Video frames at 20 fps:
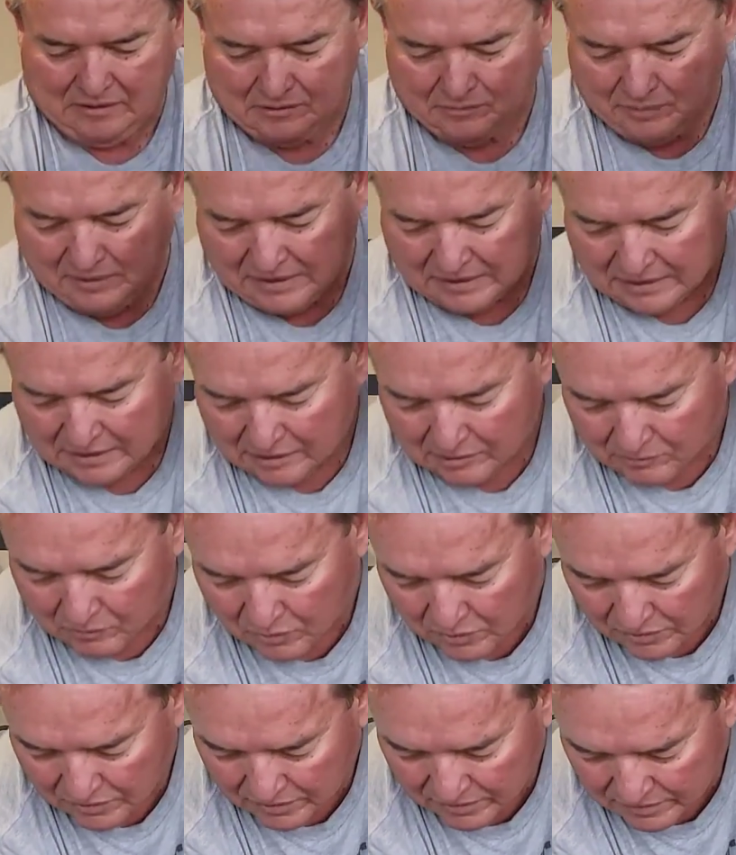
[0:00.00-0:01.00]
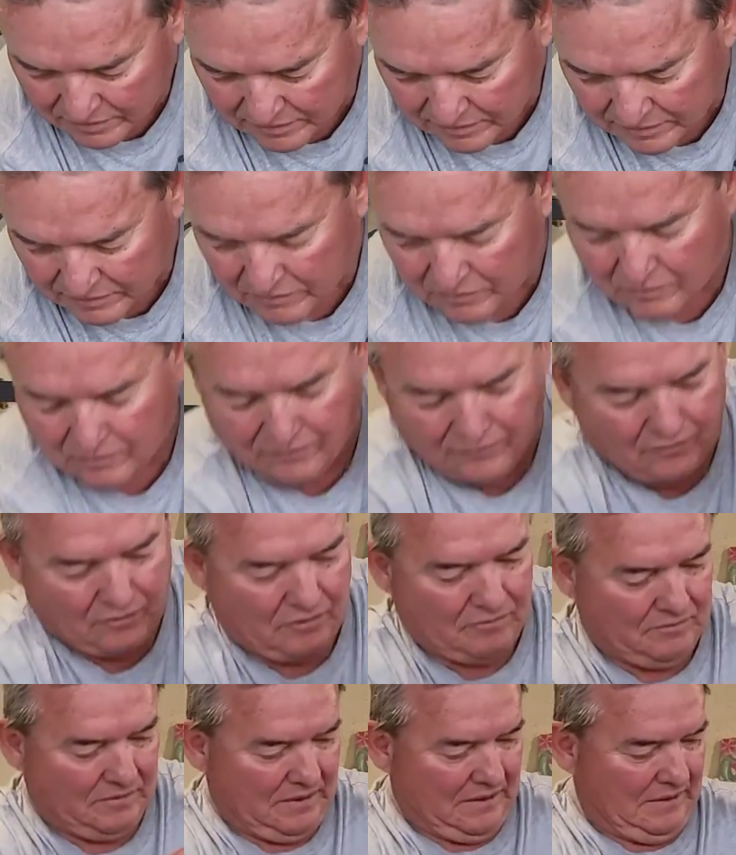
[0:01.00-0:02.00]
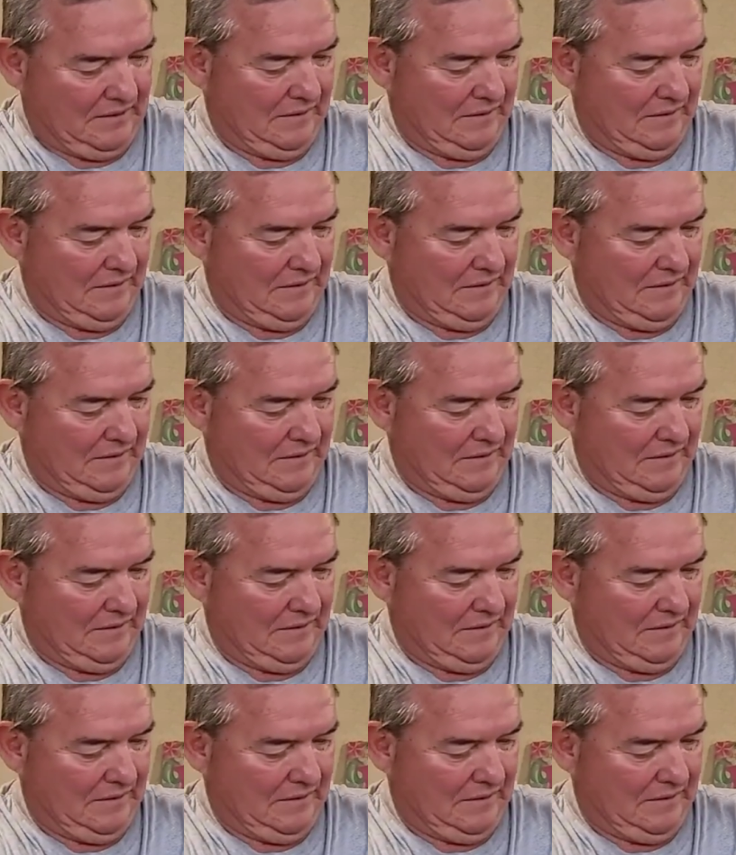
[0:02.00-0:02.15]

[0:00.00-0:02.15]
it'll be a little more uniform.